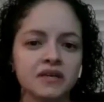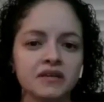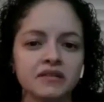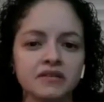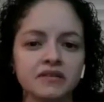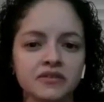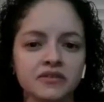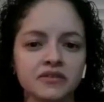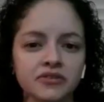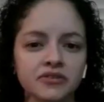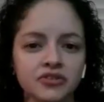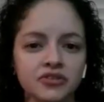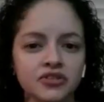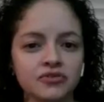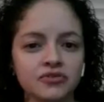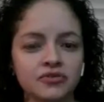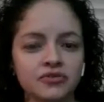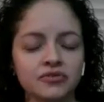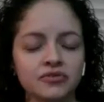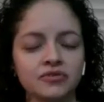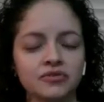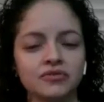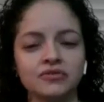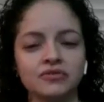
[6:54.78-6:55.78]
me in there
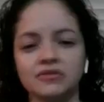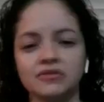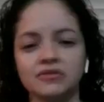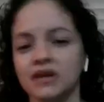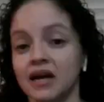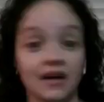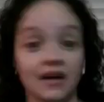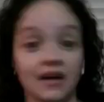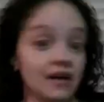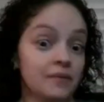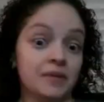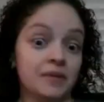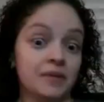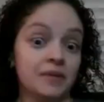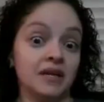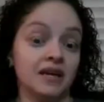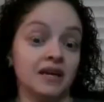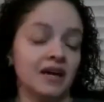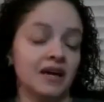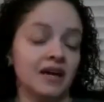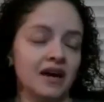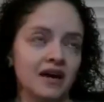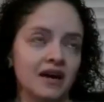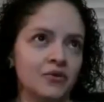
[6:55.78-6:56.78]
to, I mean,
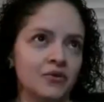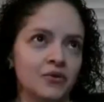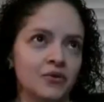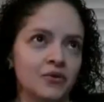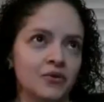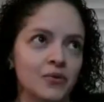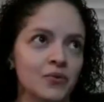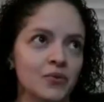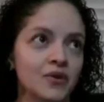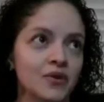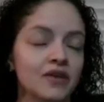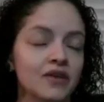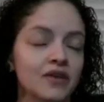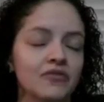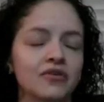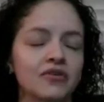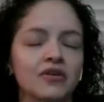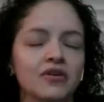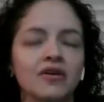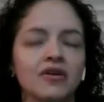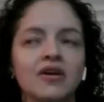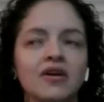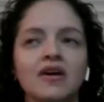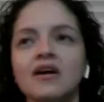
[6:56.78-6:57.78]
I don't know,
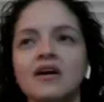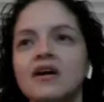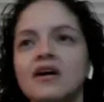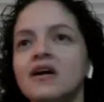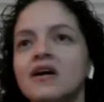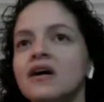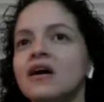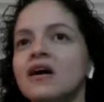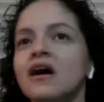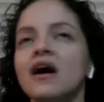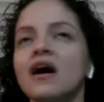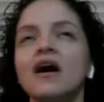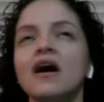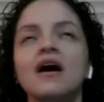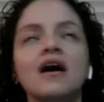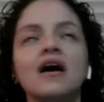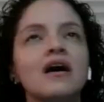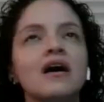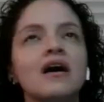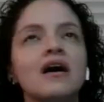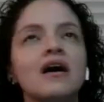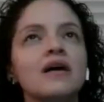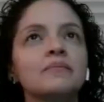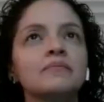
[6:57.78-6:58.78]
whatever.
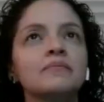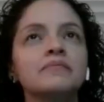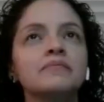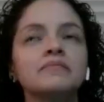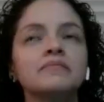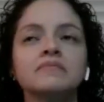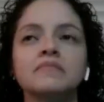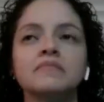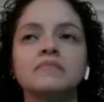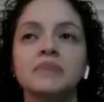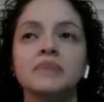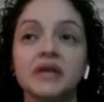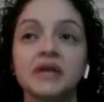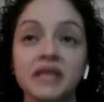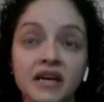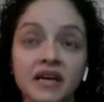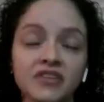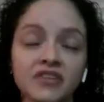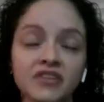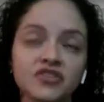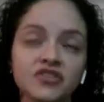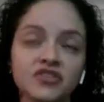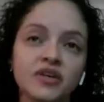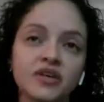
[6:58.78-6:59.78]
But
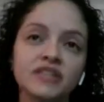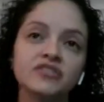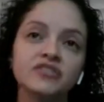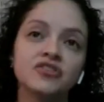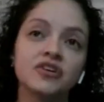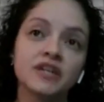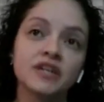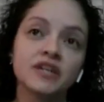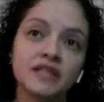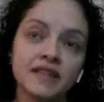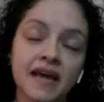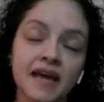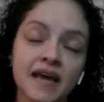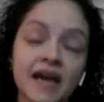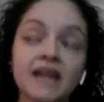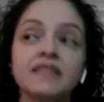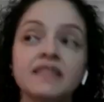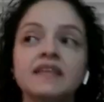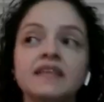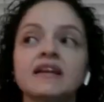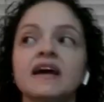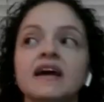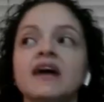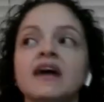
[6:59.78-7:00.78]
yeah, so I started that,
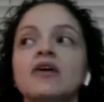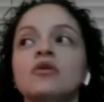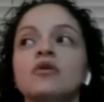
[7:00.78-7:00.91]
and then